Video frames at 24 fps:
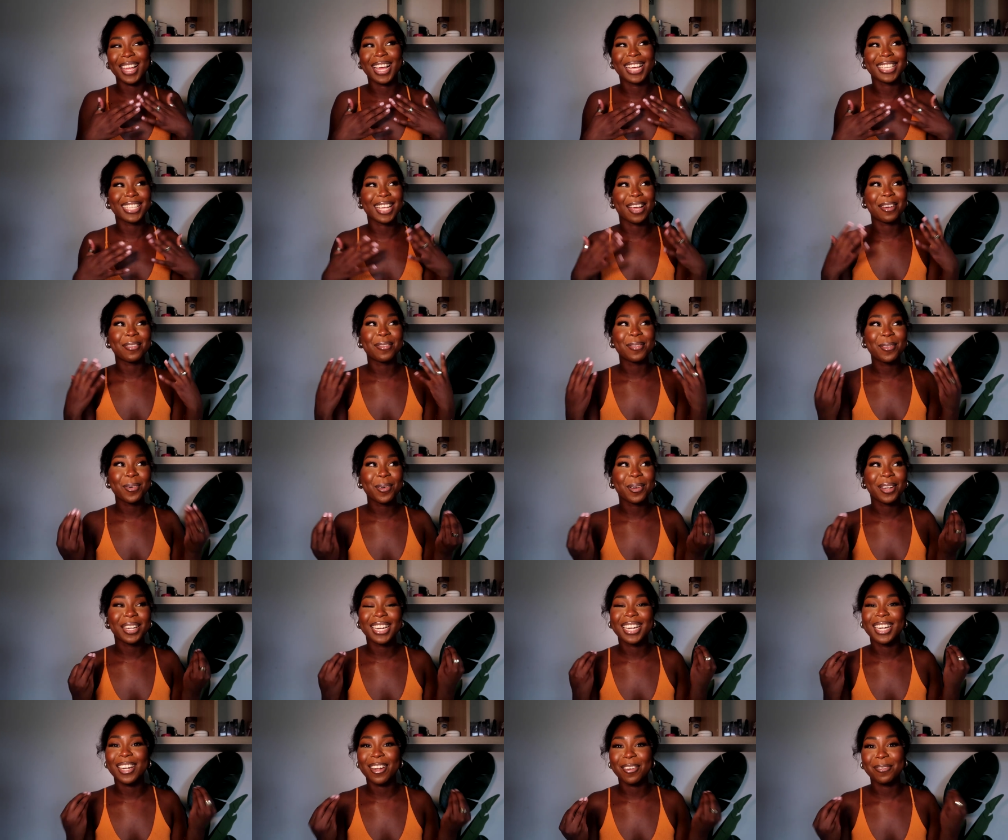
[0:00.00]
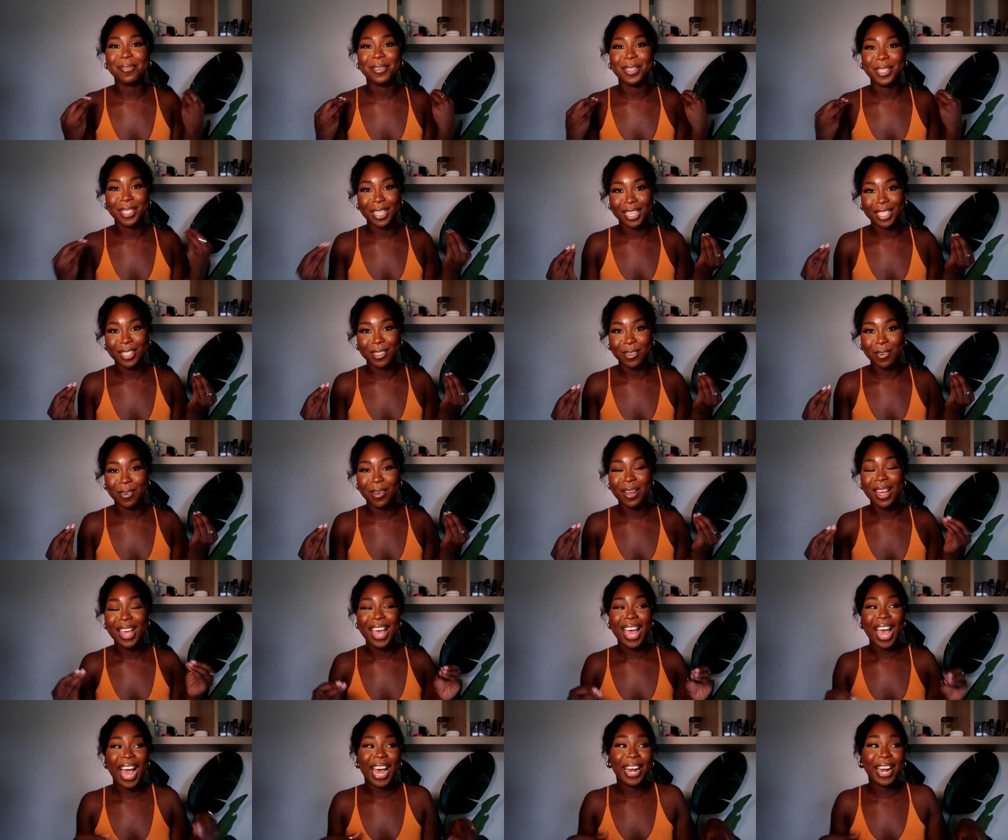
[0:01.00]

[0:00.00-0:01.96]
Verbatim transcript: guys. I've fallen in love with TikTok.